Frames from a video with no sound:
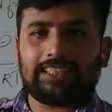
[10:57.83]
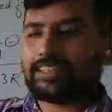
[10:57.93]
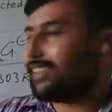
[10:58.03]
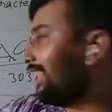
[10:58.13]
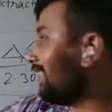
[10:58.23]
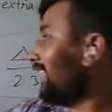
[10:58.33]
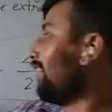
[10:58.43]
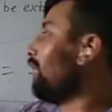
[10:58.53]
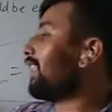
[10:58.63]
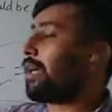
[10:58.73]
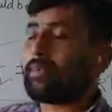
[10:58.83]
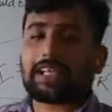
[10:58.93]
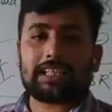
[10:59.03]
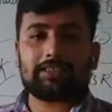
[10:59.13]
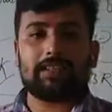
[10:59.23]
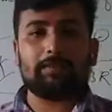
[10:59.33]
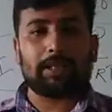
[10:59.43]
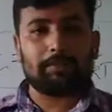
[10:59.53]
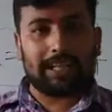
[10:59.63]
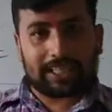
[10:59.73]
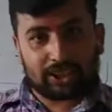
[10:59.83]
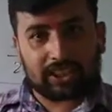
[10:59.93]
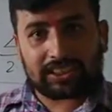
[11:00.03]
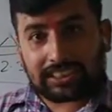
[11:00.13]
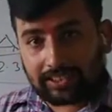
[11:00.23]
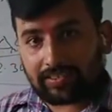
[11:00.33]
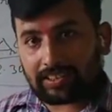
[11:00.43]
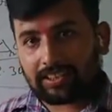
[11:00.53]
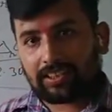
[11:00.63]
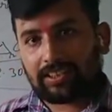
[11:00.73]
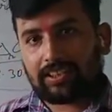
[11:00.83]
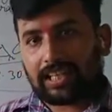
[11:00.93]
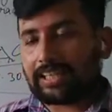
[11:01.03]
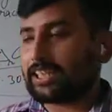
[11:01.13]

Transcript: Since here one chemical equilibrium reaction is given and